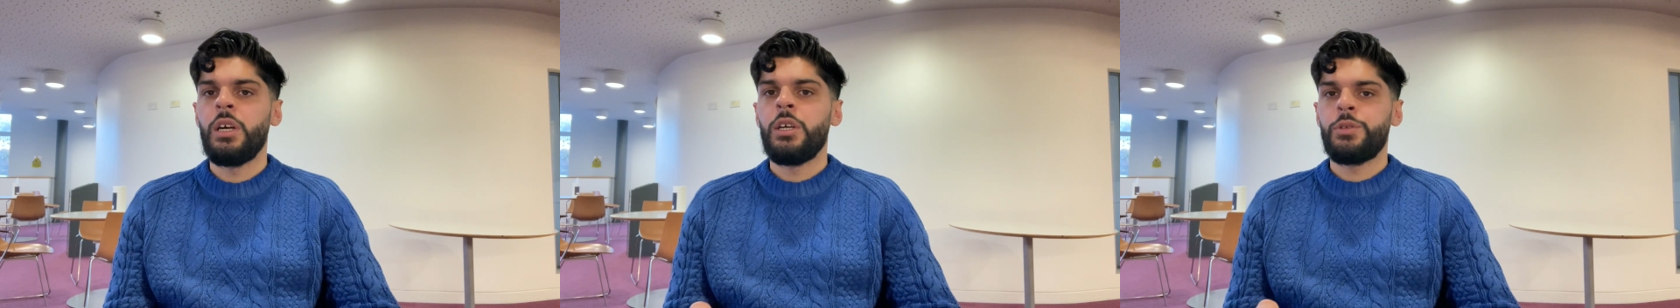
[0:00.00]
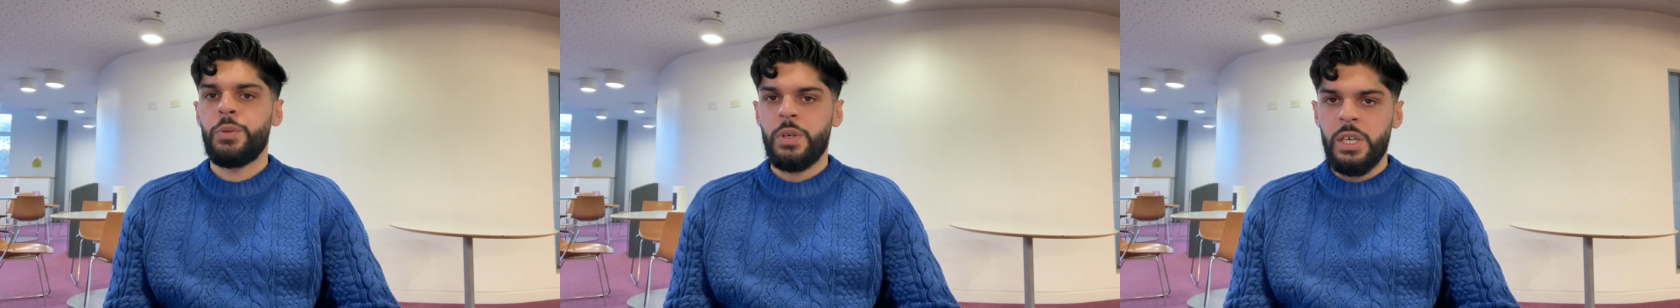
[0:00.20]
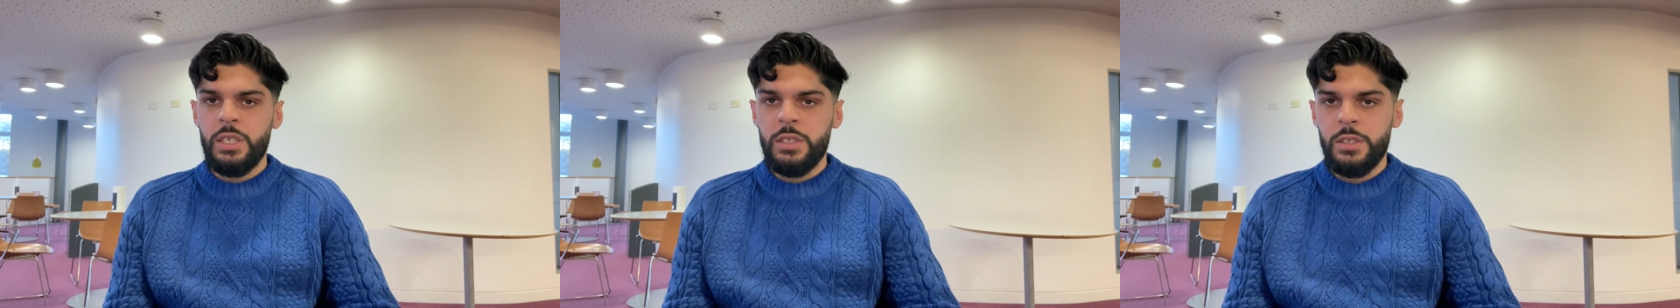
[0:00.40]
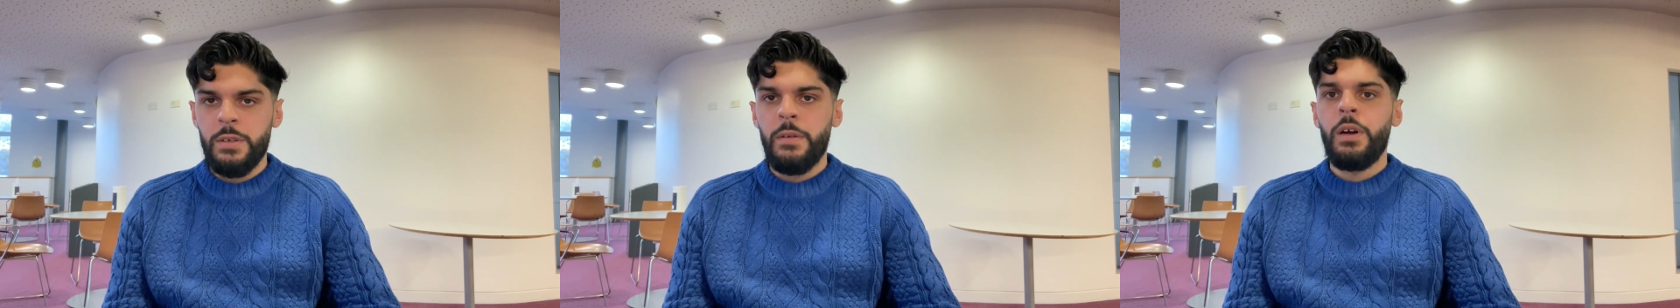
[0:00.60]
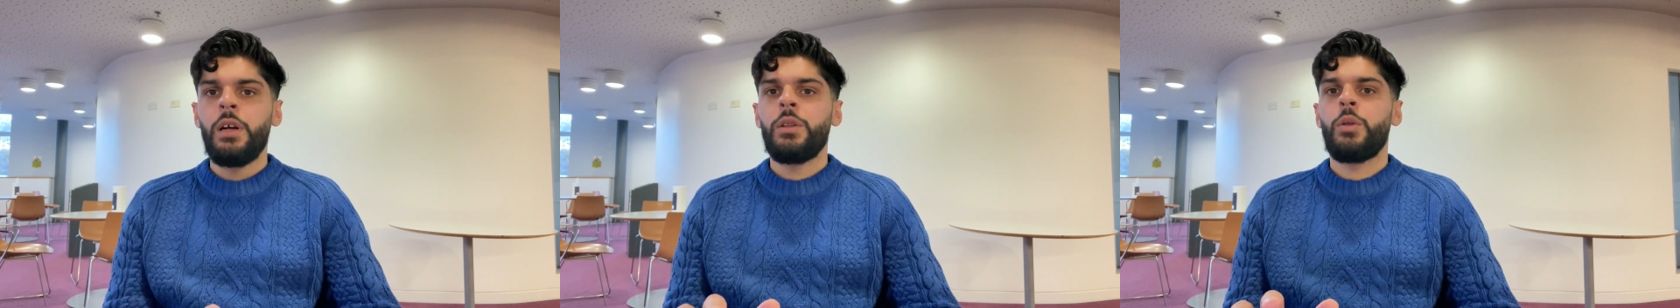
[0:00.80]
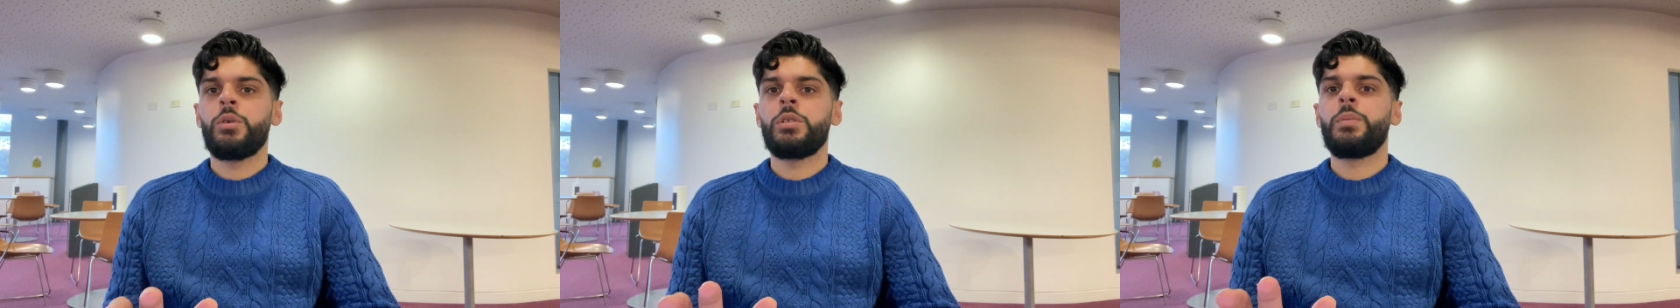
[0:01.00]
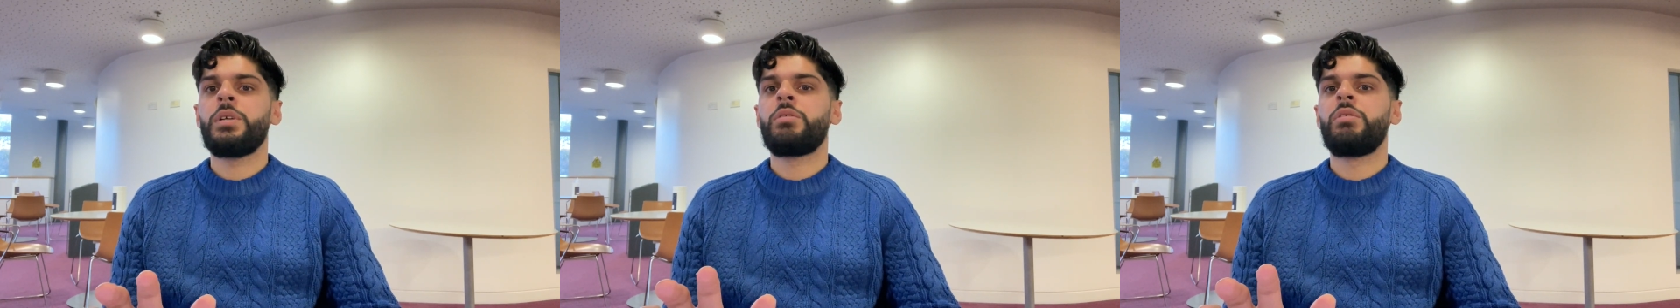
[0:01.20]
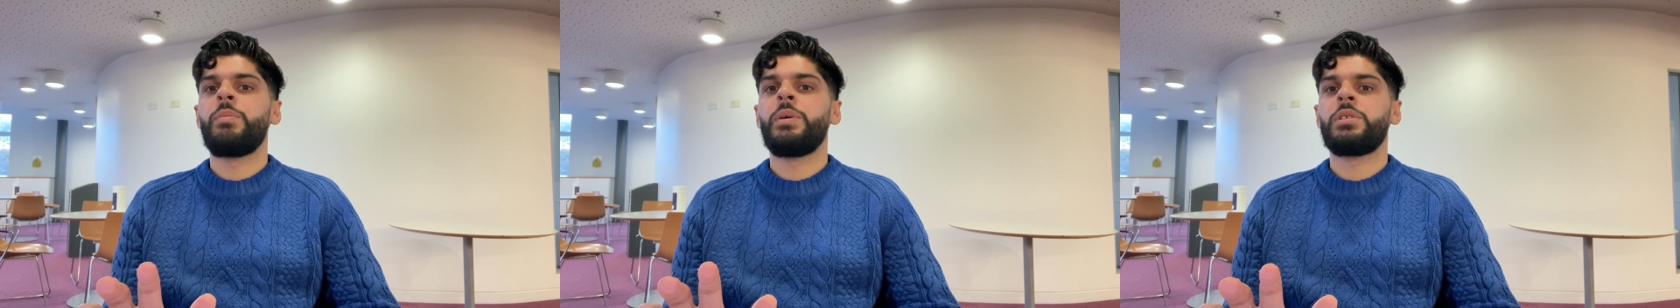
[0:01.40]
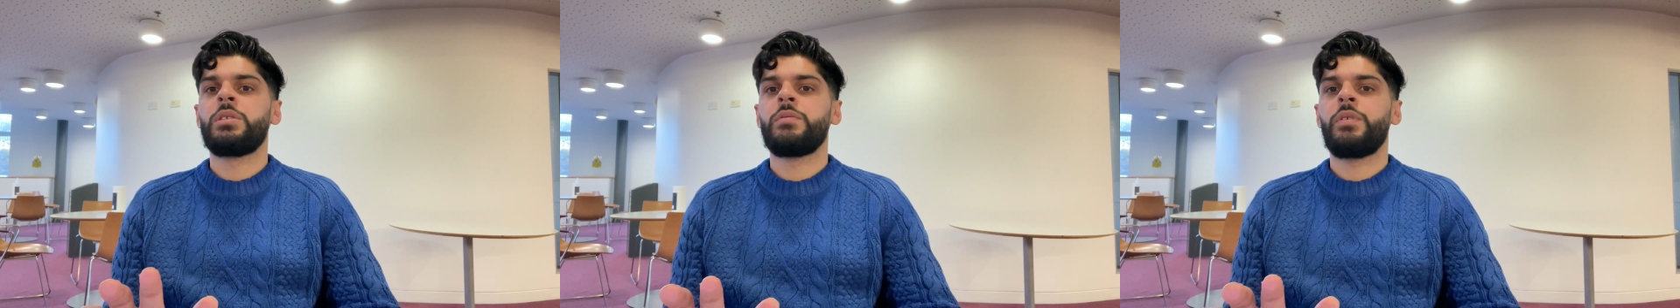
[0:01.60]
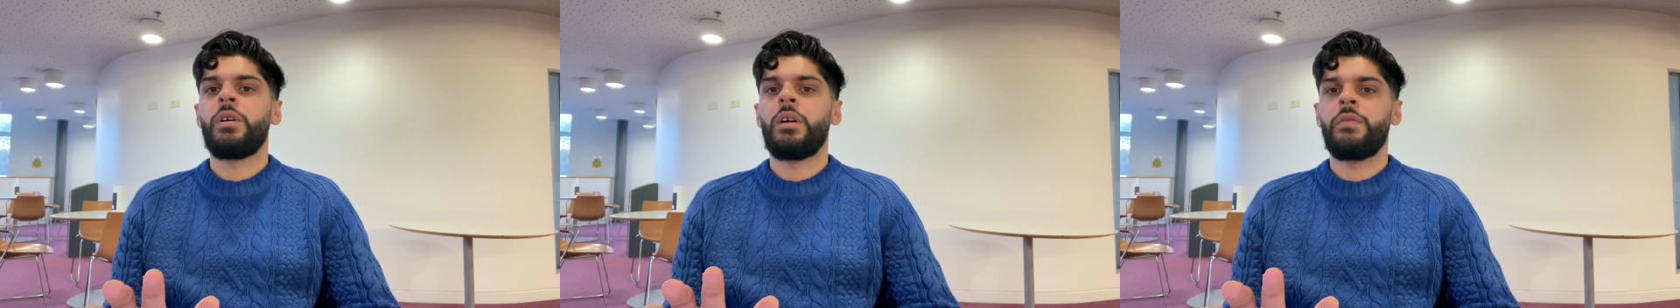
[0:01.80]
So guys, those are my 3 pieces
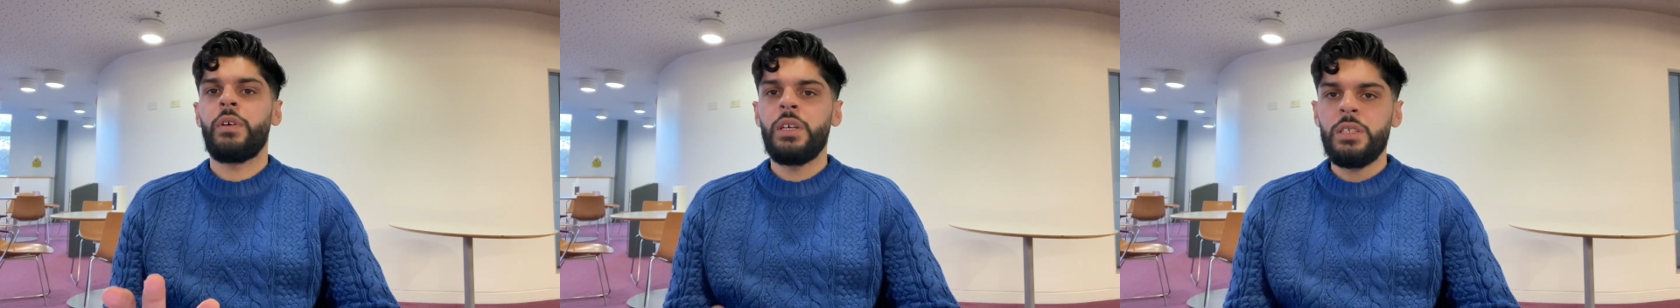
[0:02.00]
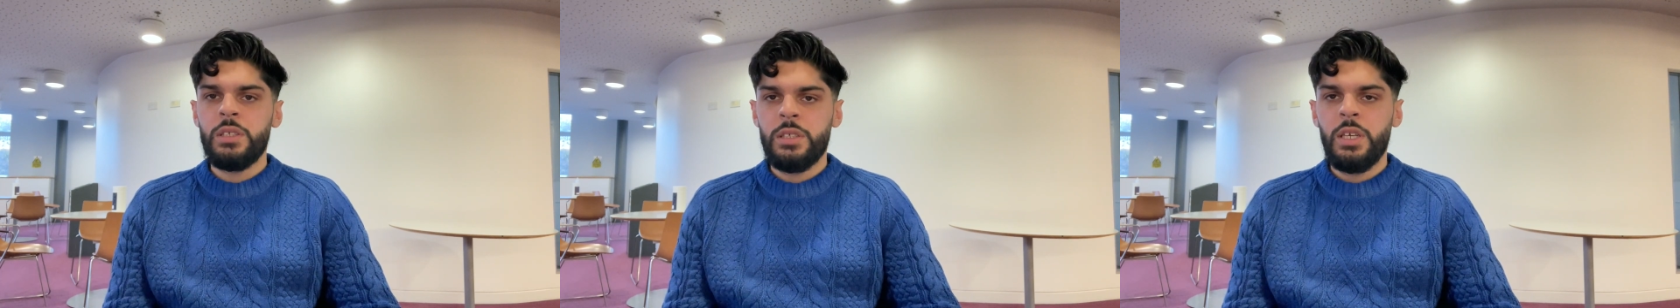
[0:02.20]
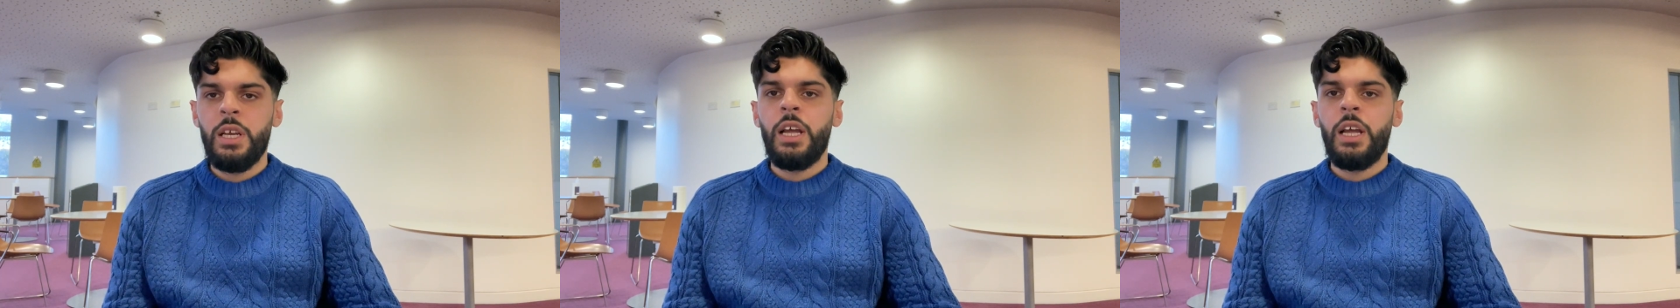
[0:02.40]
of advice,